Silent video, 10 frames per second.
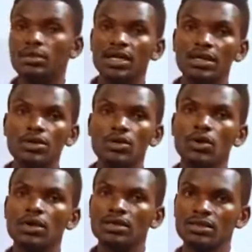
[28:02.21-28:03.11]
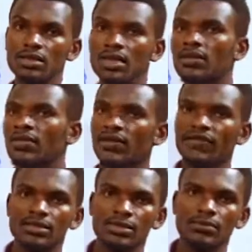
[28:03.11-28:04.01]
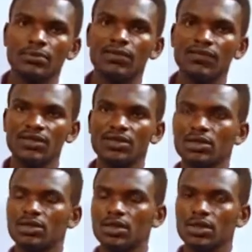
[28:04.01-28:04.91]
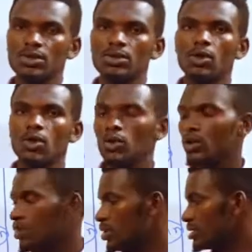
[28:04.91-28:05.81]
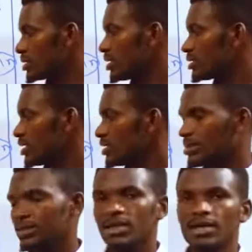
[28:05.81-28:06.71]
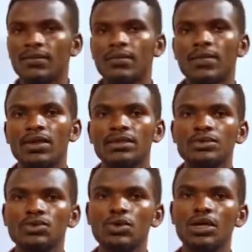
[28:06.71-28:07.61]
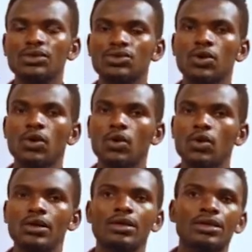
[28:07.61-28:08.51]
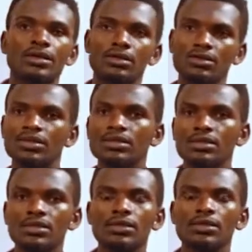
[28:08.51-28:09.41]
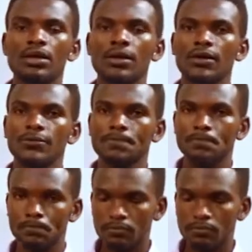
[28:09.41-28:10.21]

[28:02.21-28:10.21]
medical and the health services provision. So these centers ensured or increased the